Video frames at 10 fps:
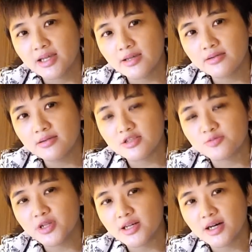Then the
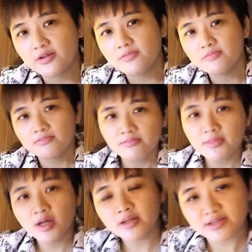small account,
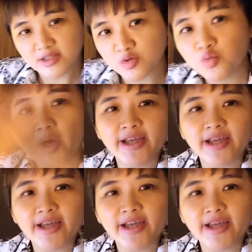just